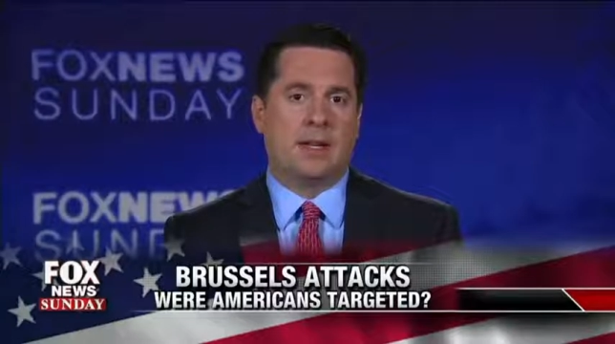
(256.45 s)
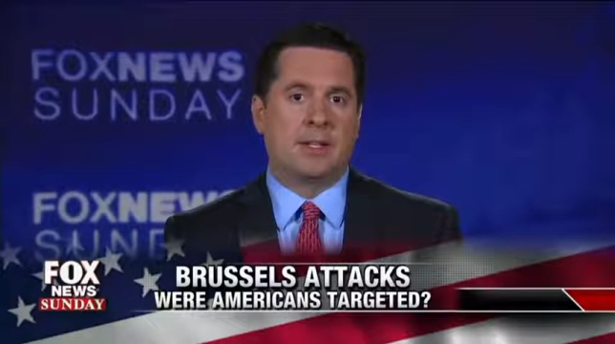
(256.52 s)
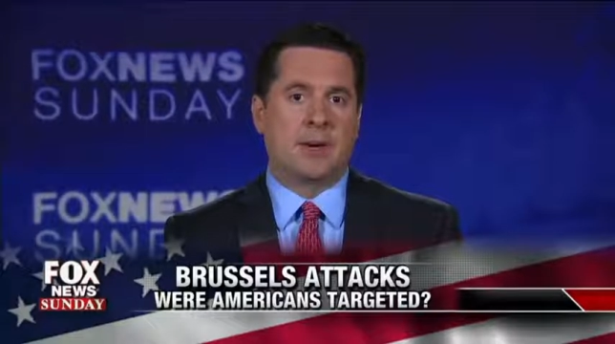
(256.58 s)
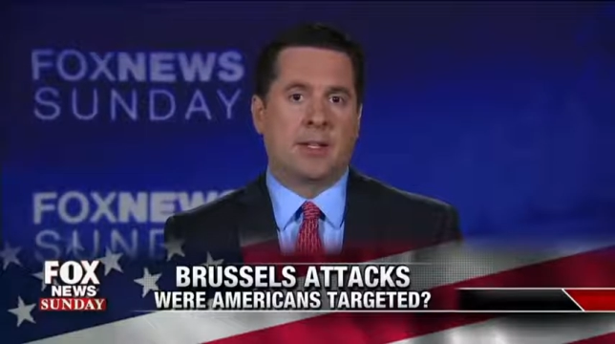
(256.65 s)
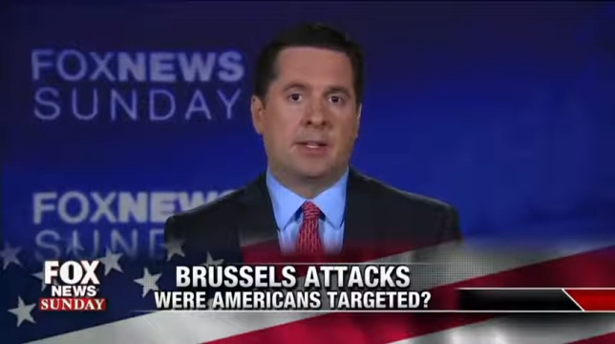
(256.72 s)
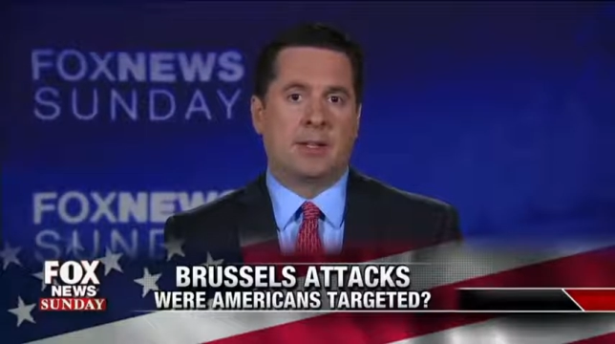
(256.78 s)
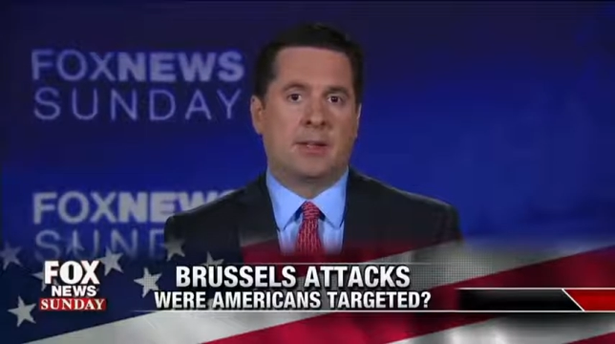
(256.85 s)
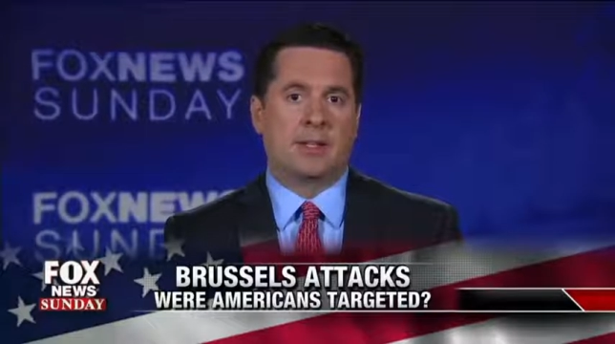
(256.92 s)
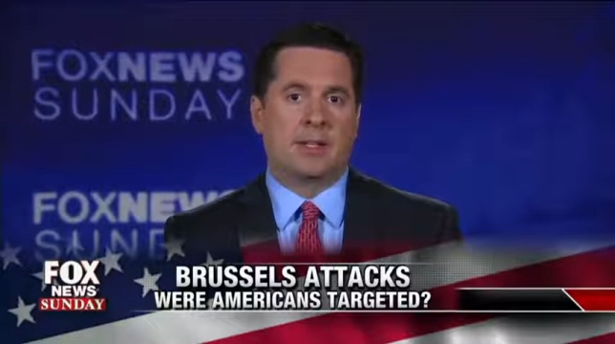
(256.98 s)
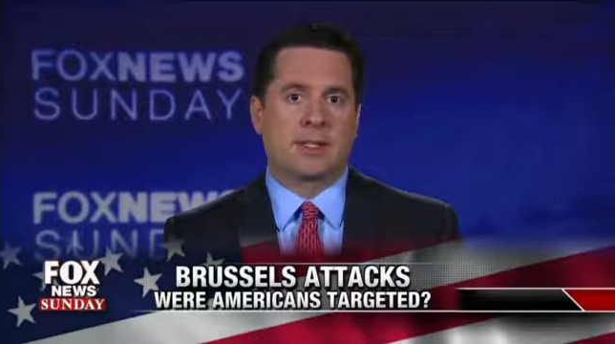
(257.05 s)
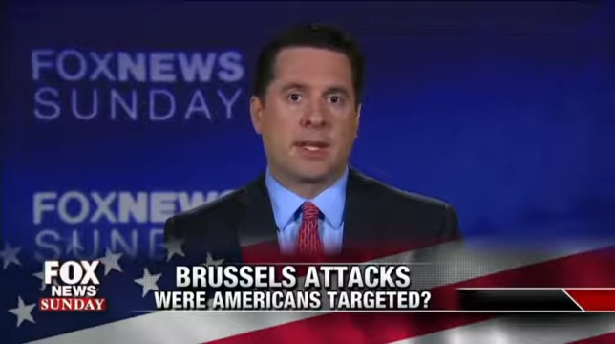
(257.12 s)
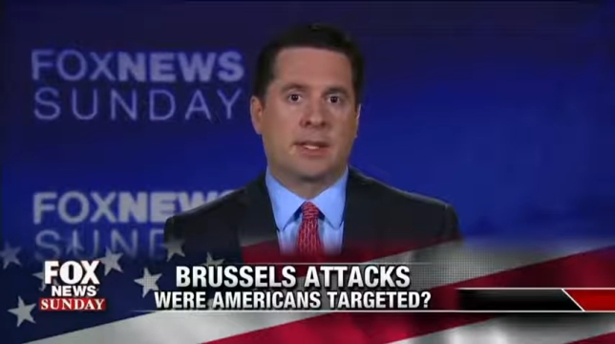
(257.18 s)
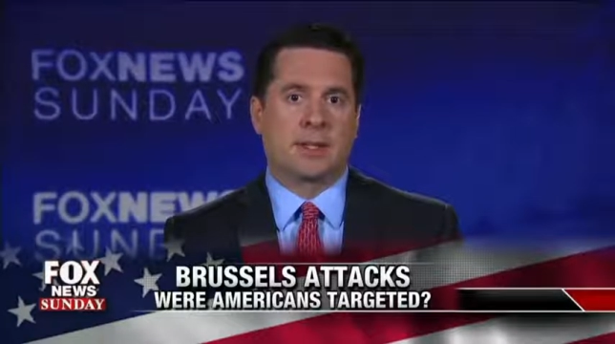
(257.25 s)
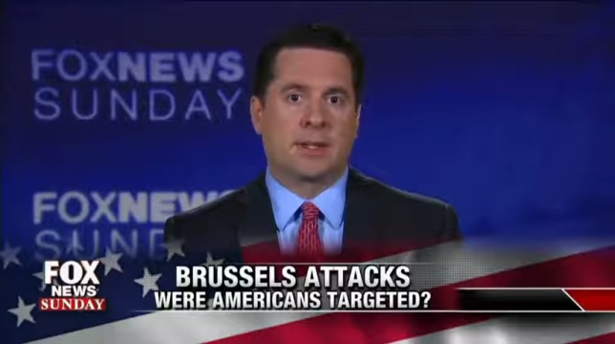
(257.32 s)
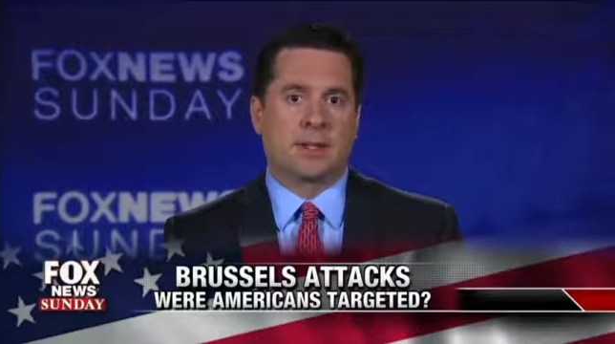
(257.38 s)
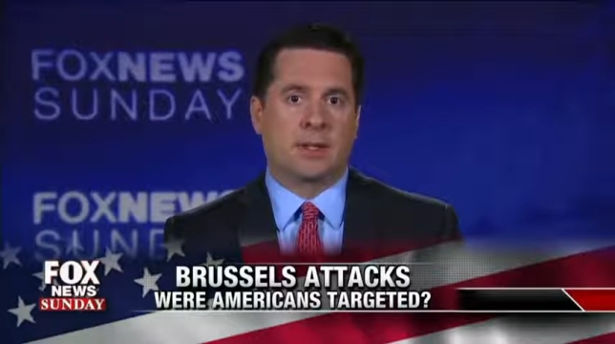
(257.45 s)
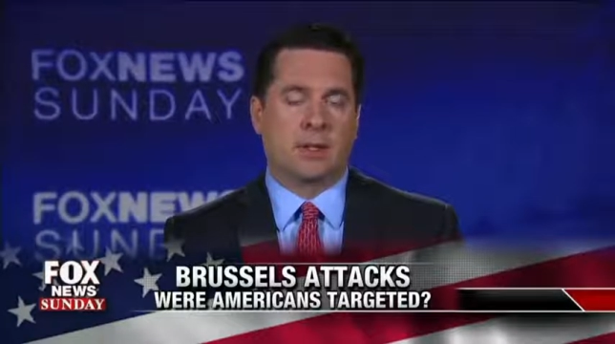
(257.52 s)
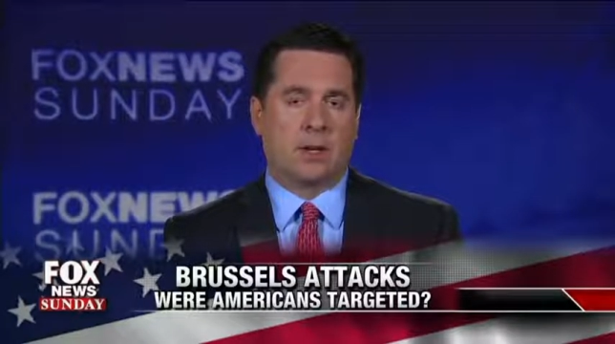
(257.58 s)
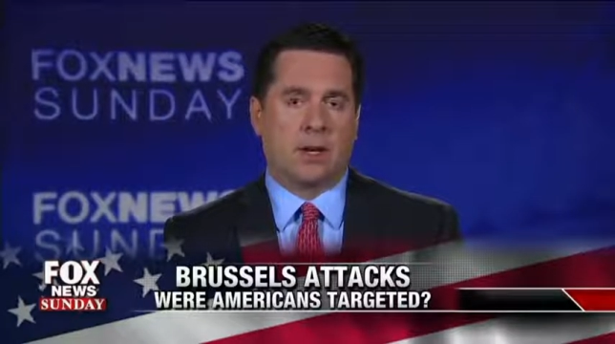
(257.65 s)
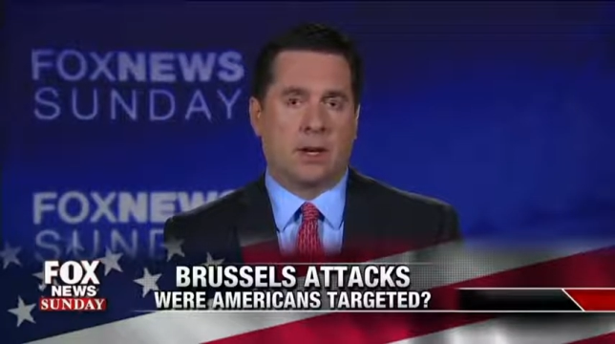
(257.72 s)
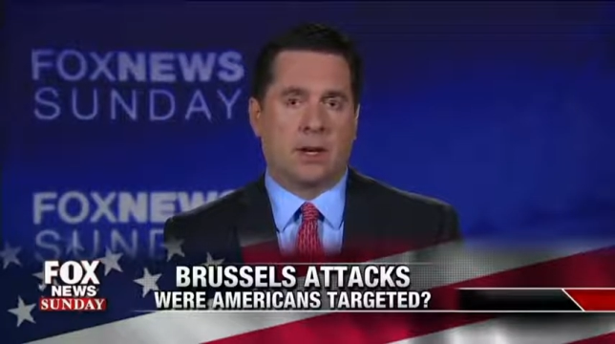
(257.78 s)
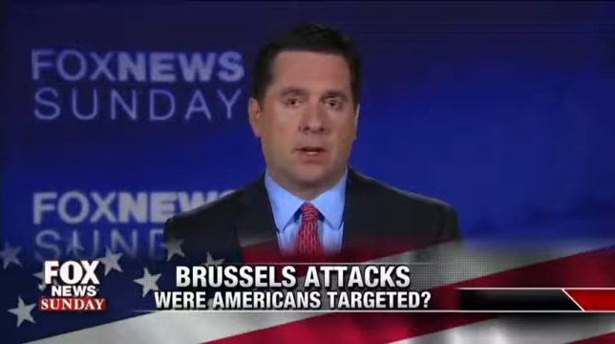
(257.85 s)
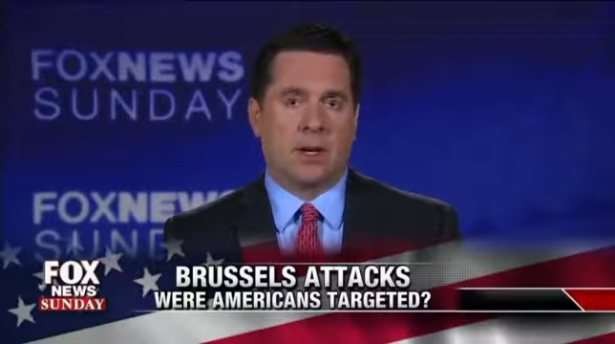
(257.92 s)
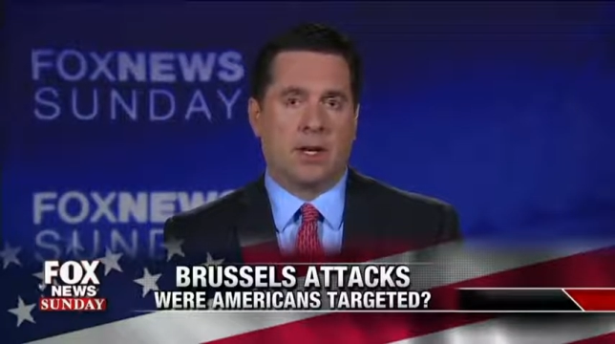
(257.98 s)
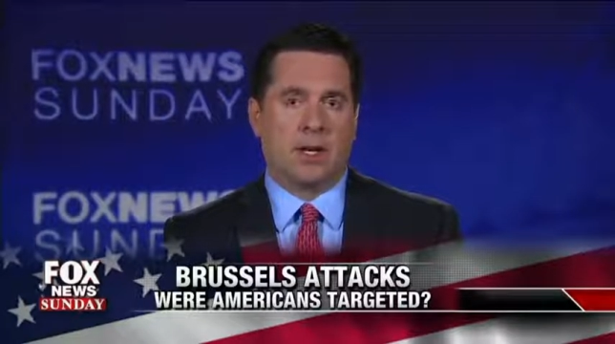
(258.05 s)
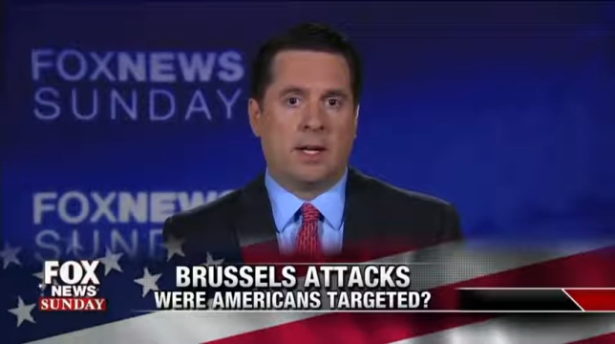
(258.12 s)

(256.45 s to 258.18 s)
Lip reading: director has said that there are